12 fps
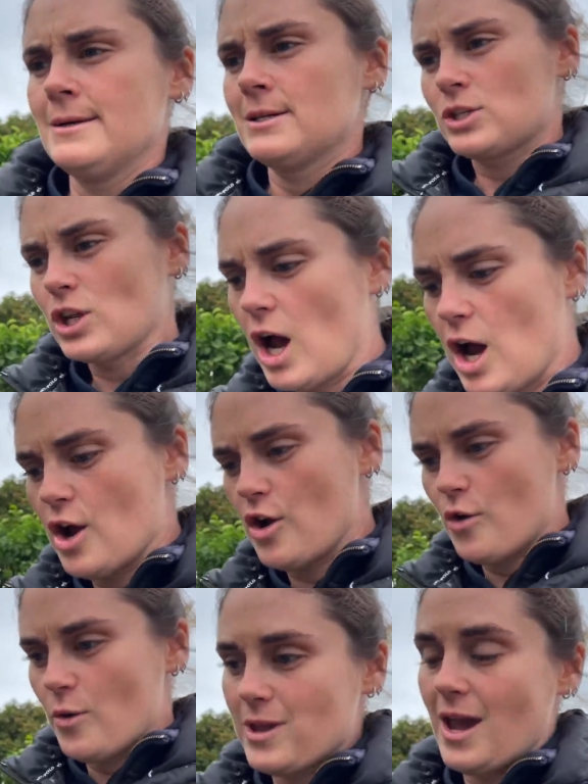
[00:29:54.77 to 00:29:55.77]

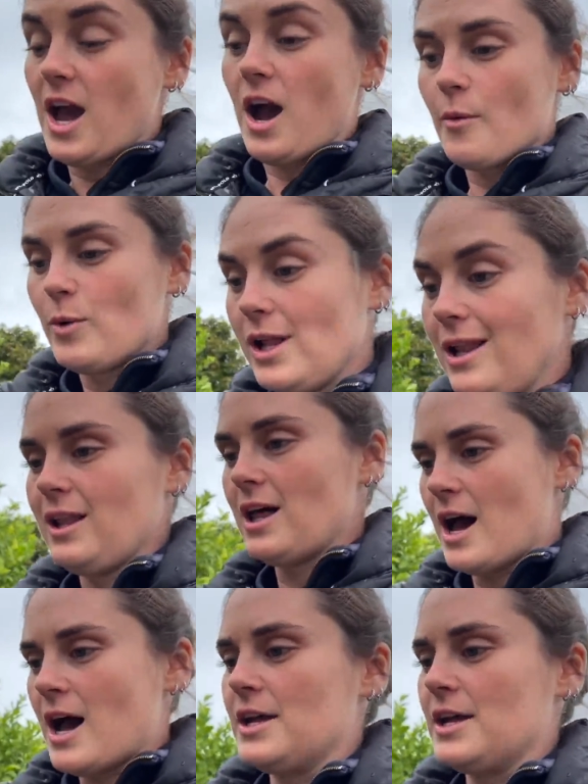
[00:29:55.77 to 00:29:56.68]
So, yeah, I will